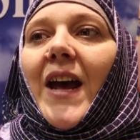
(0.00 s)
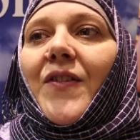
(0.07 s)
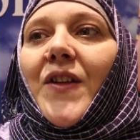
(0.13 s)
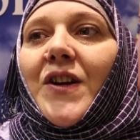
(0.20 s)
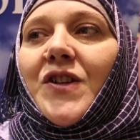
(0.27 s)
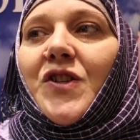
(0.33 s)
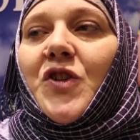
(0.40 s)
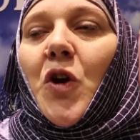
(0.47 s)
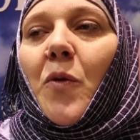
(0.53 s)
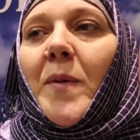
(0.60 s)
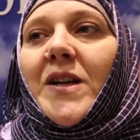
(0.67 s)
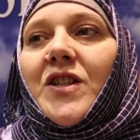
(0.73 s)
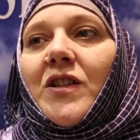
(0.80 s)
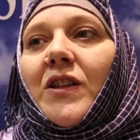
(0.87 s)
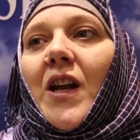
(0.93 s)
And there's so
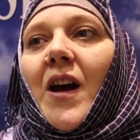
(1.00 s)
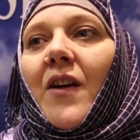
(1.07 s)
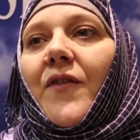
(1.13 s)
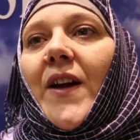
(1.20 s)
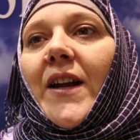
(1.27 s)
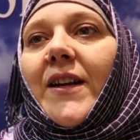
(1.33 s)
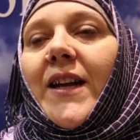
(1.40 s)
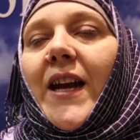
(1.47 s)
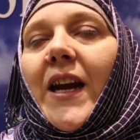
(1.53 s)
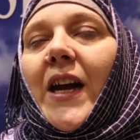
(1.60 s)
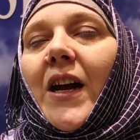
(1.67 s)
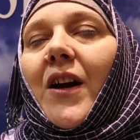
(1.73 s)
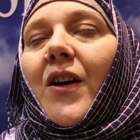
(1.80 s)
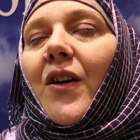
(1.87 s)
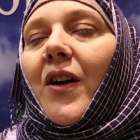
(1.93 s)
much love and
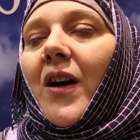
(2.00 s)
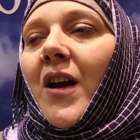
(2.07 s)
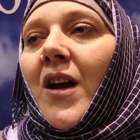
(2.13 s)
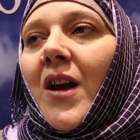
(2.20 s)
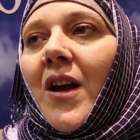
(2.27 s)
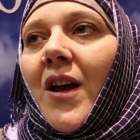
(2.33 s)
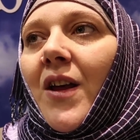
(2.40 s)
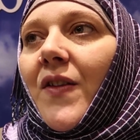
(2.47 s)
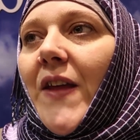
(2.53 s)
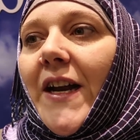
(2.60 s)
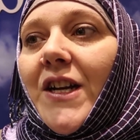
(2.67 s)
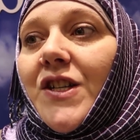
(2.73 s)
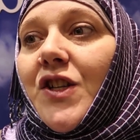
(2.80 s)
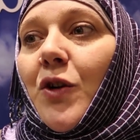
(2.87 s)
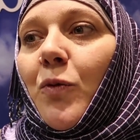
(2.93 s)
care
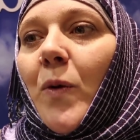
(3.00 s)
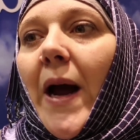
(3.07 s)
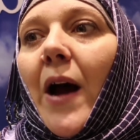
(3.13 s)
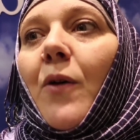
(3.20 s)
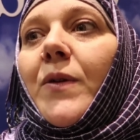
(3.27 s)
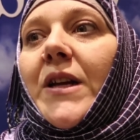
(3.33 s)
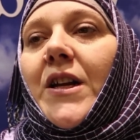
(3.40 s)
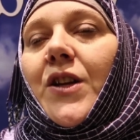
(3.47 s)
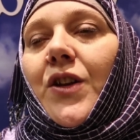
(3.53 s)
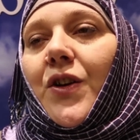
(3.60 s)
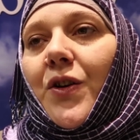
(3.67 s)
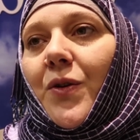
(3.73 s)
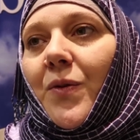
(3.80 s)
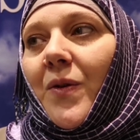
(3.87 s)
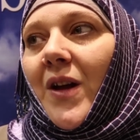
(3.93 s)
that is surrounding
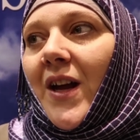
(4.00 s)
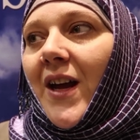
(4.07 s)
you.